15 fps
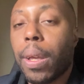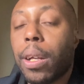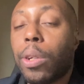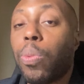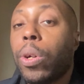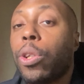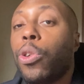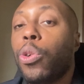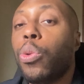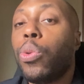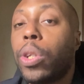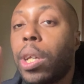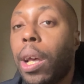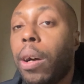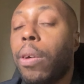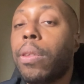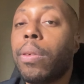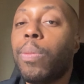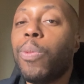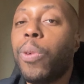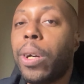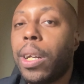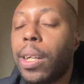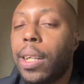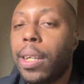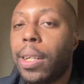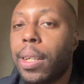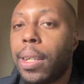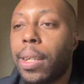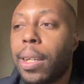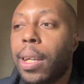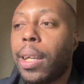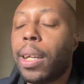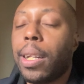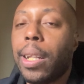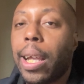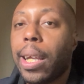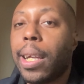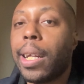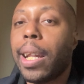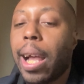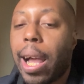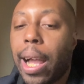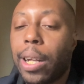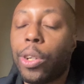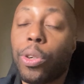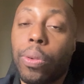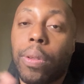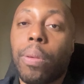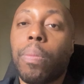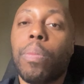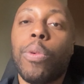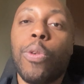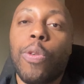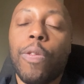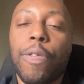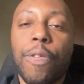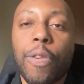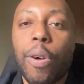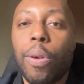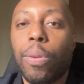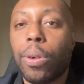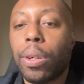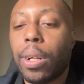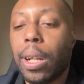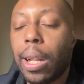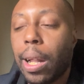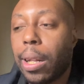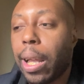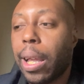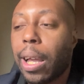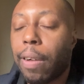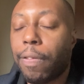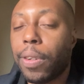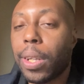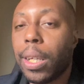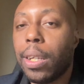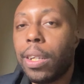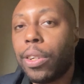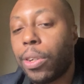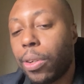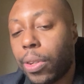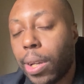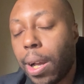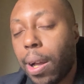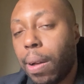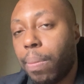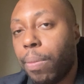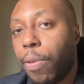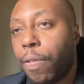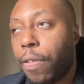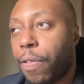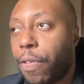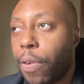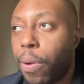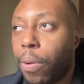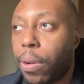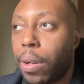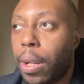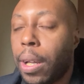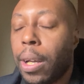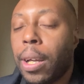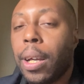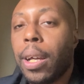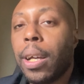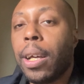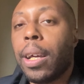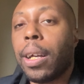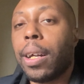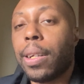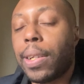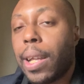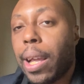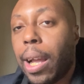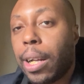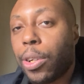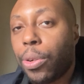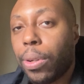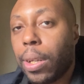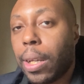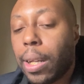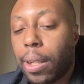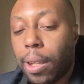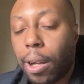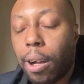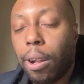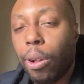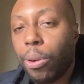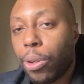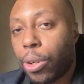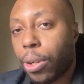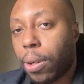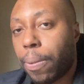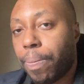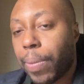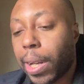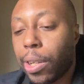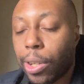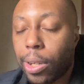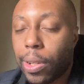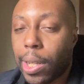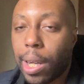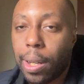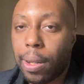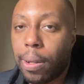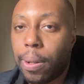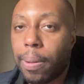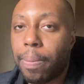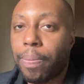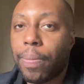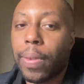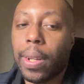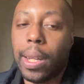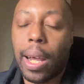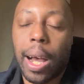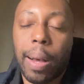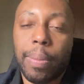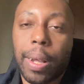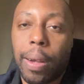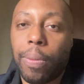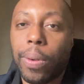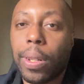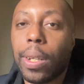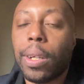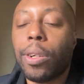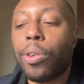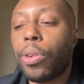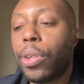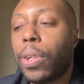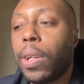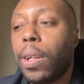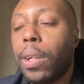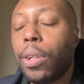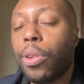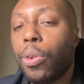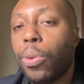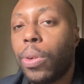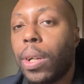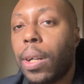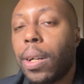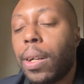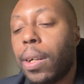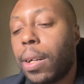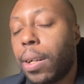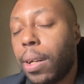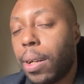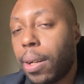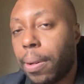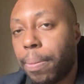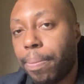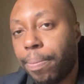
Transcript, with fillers: Because when you tell them what it is, they can actually move forward and they have an easier time moving forward because they actually get the closure because you're telling them, no, nah, I'm not really interested in you, da da da da da.